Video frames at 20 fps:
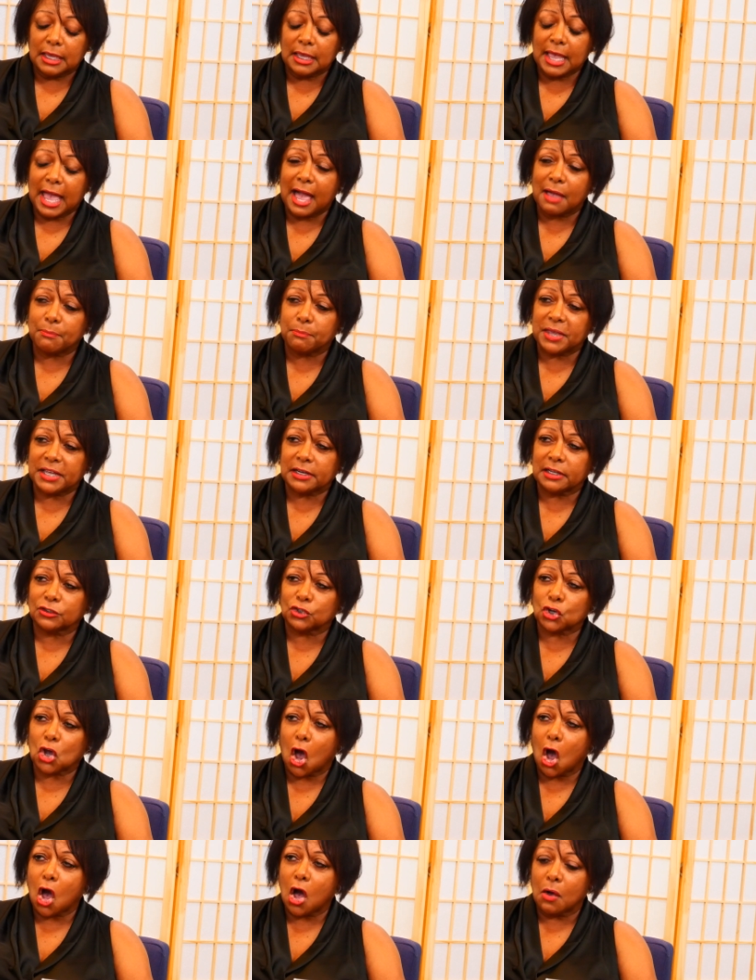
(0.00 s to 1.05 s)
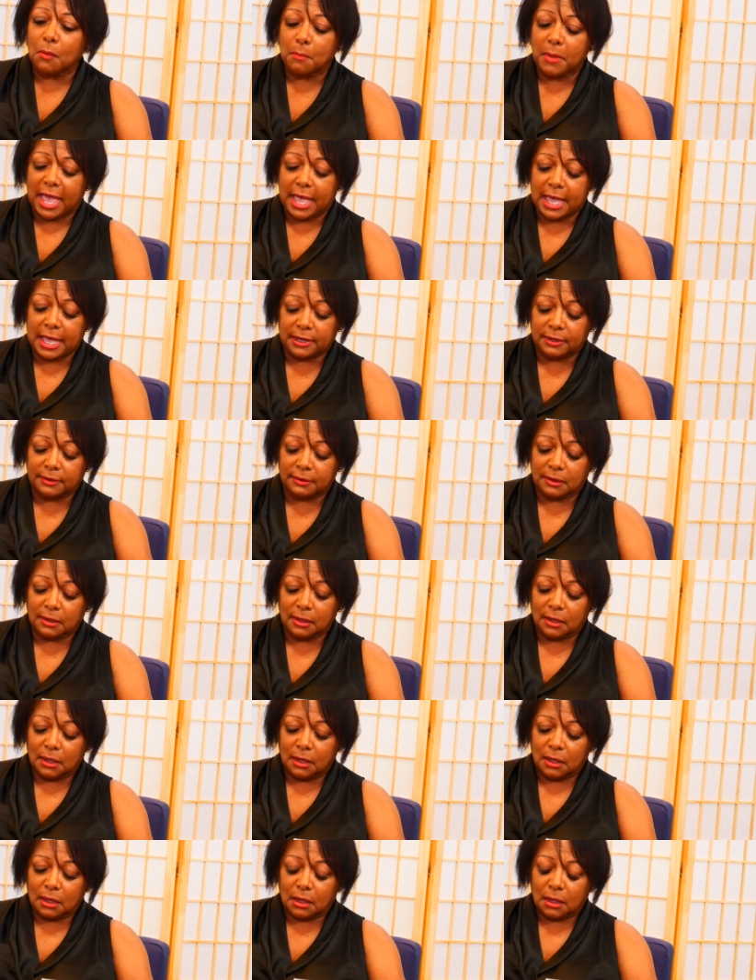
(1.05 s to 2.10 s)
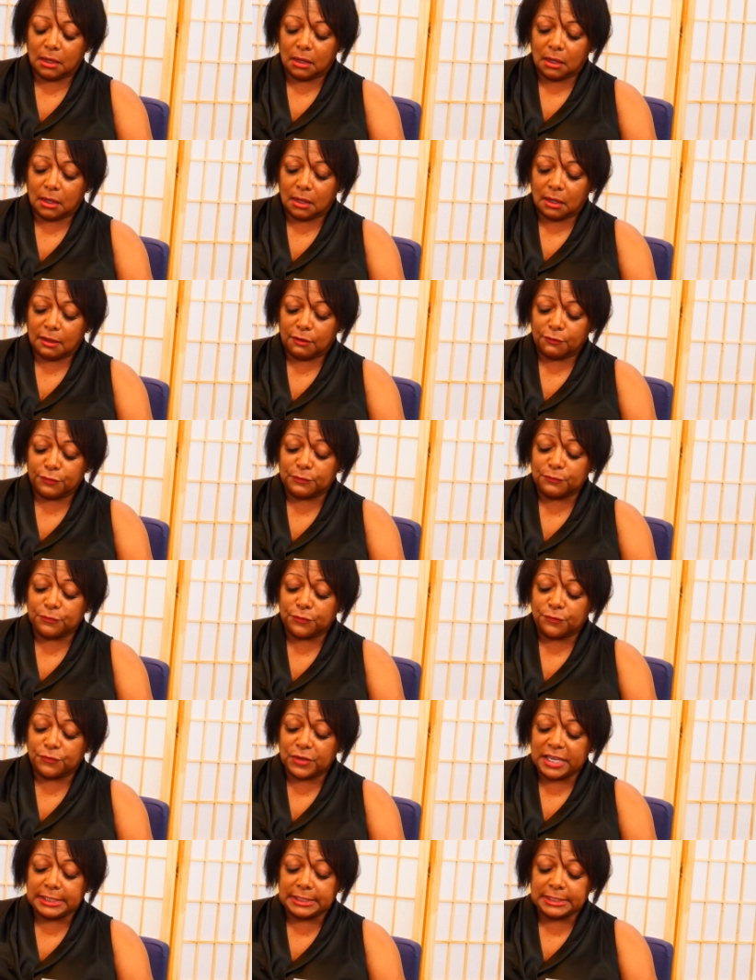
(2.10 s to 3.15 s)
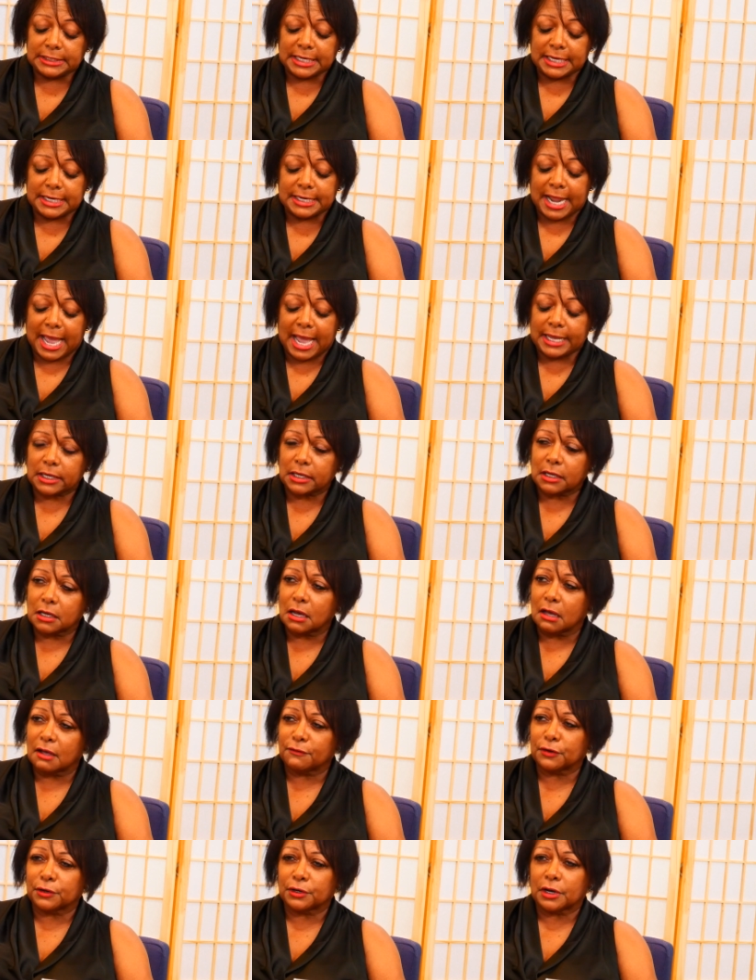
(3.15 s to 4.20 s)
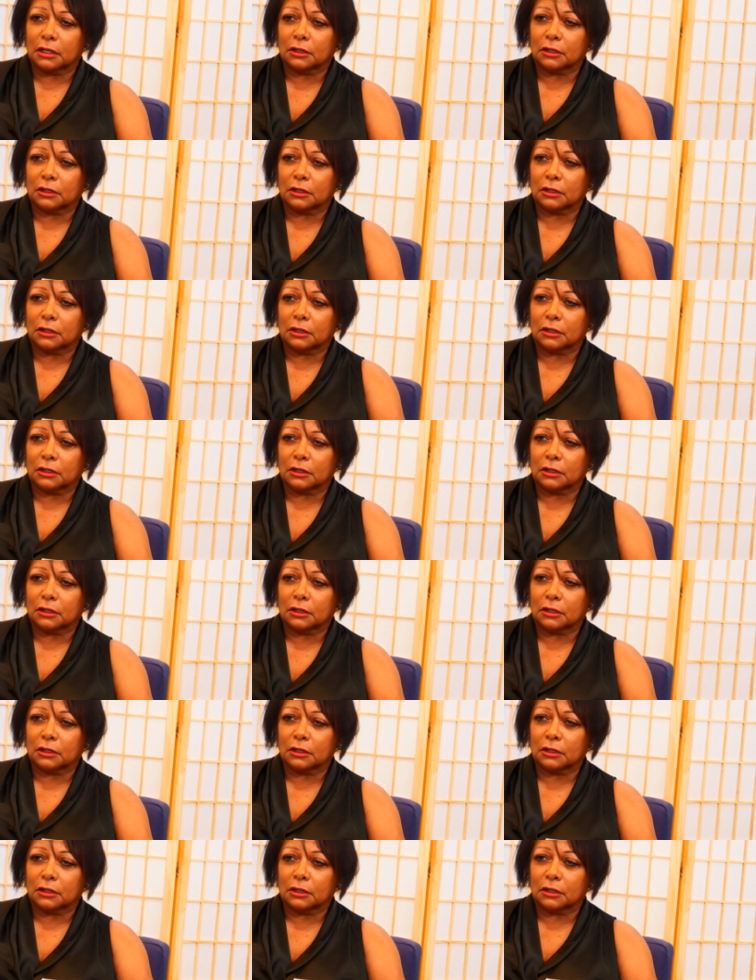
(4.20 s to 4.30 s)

he had been a tall man, from feet to neck covered